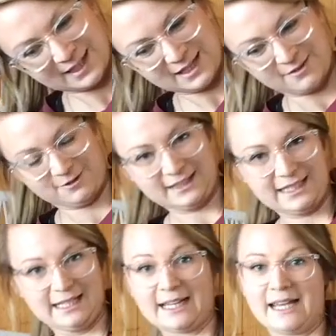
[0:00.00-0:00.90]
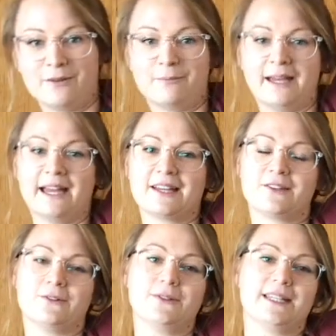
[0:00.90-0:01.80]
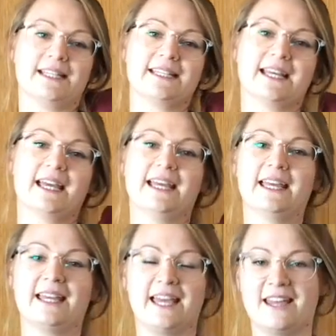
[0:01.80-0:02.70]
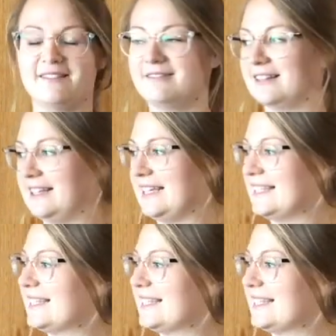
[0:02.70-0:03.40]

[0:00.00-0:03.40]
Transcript: And we'll inhale back through center and release.